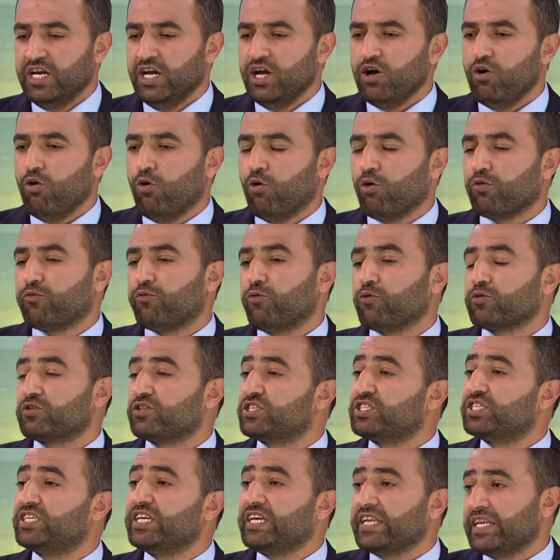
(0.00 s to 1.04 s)
or for the
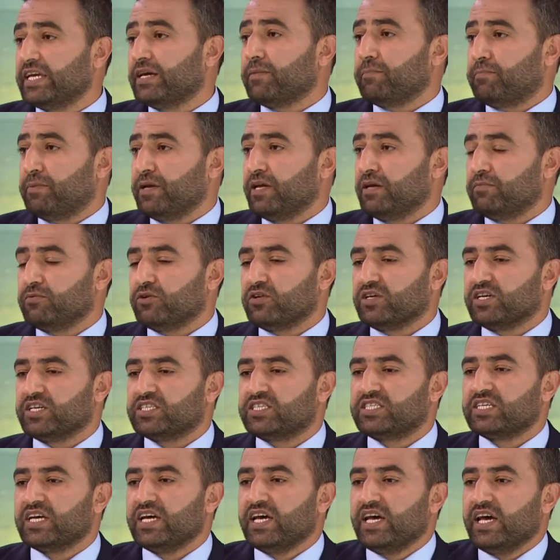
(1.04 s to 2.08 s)
Syrian people,
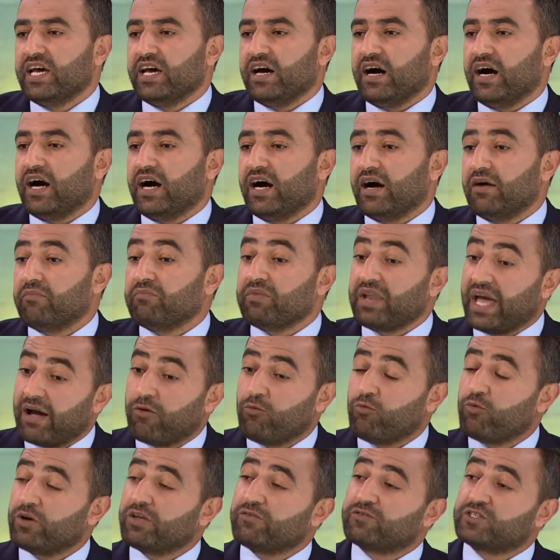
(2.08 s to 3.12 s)
is now
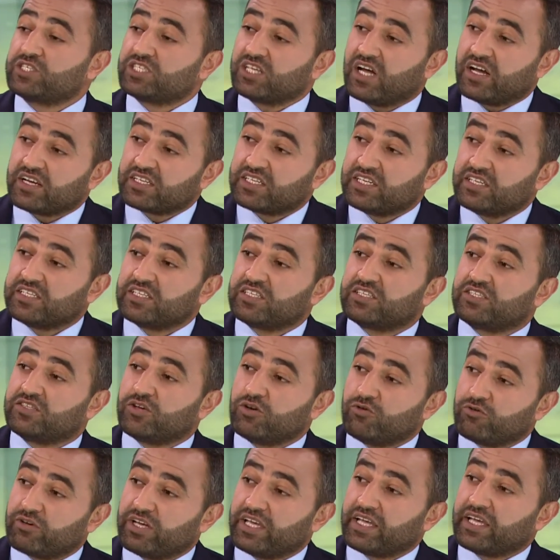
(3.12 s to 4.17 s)
we've started
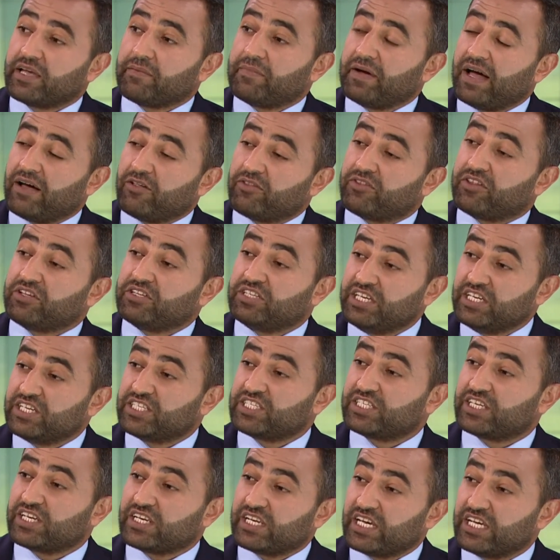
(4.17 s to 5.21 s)
talking about the
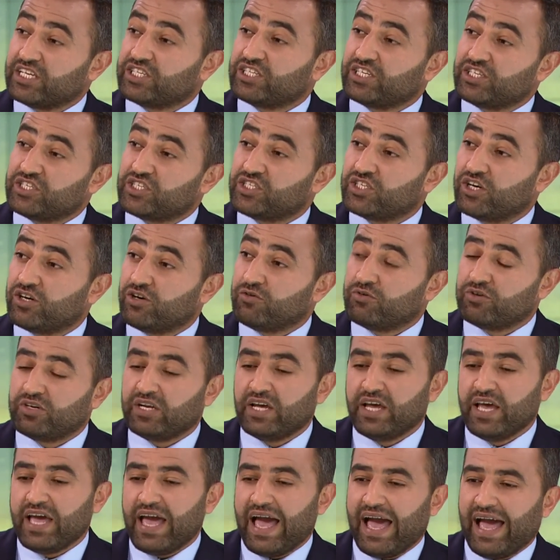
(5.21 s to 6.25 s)
de-escalation zone
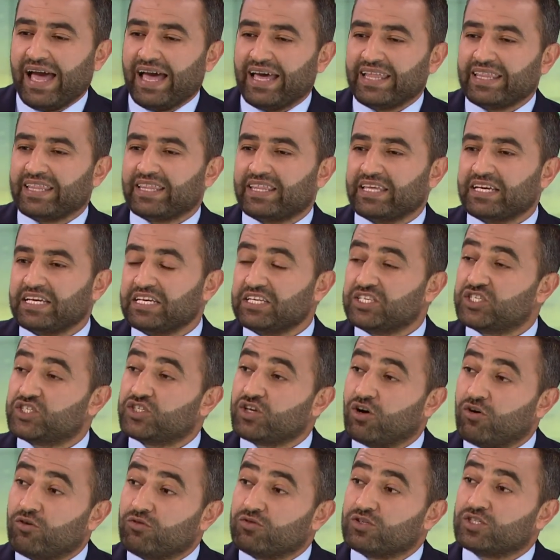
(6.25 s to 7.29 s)
and the
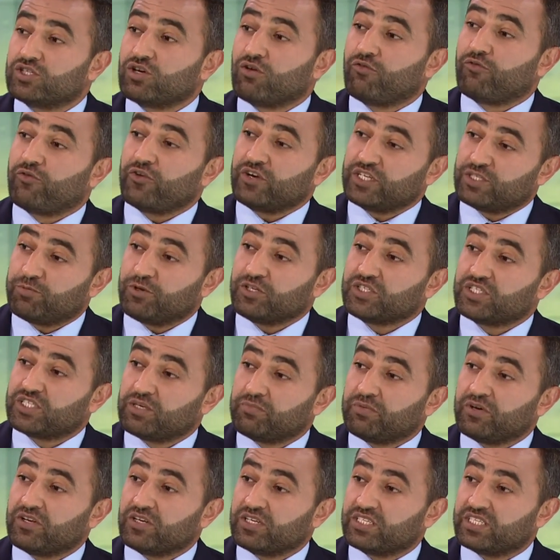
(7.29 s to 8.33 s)
zones of
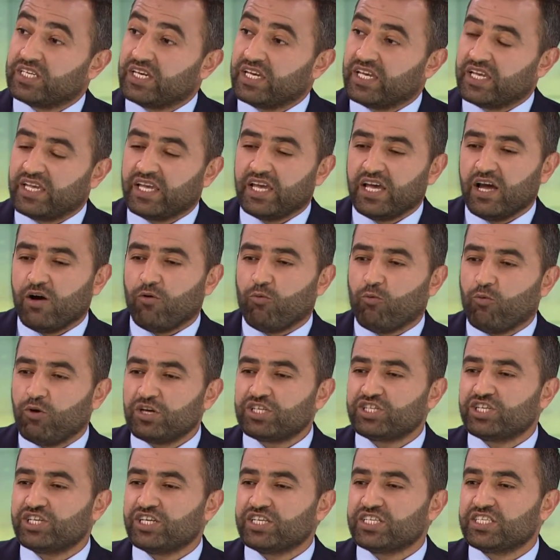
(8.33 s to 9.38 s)
responsibility,
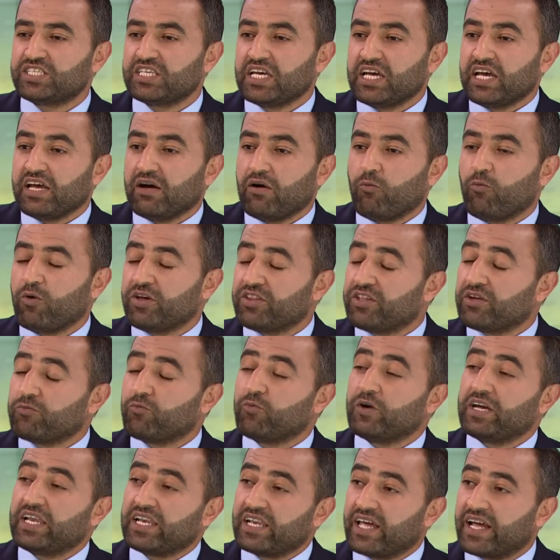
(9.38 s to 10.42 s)
which is, whether
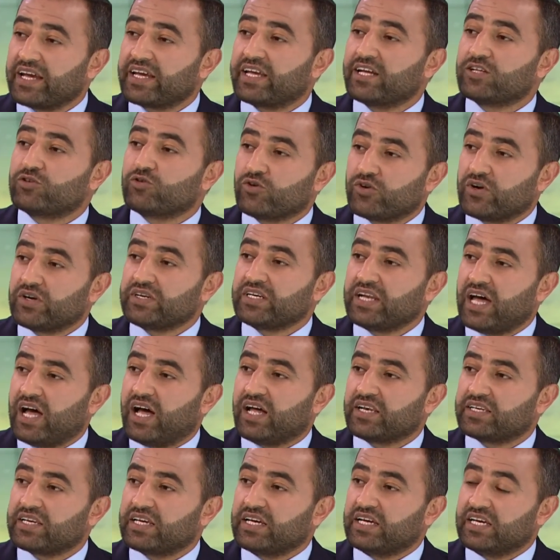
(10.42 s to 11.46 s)
we like it or
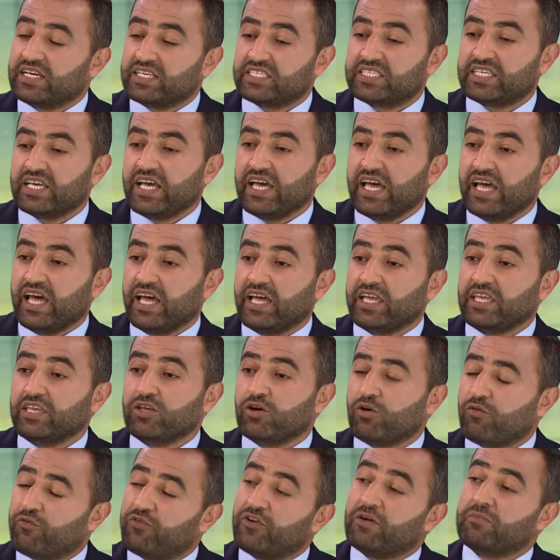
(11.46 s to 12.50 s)
not, is a
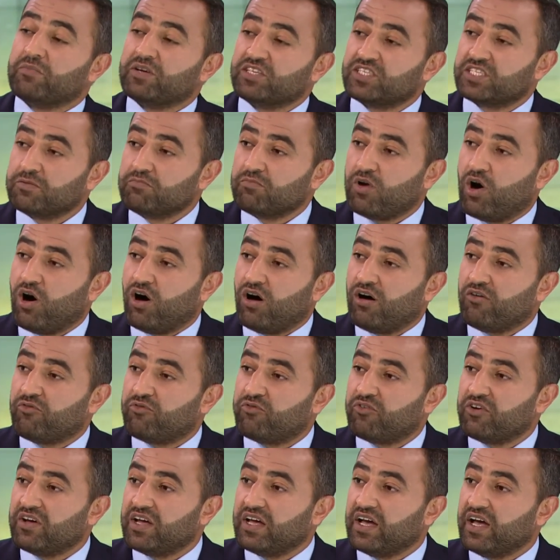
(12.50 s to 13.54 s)
euphemism
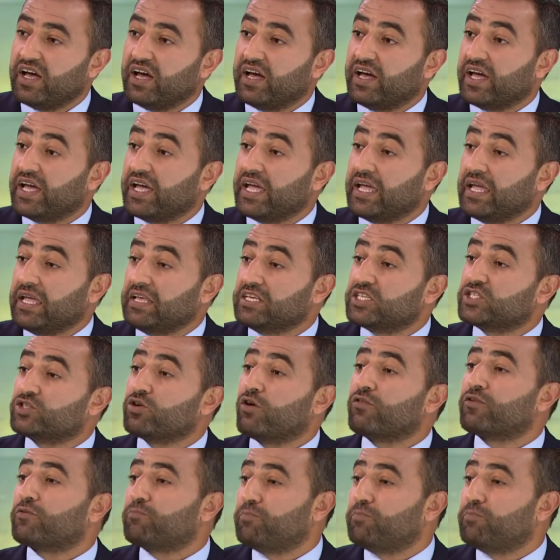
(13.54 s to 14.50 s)
of a soft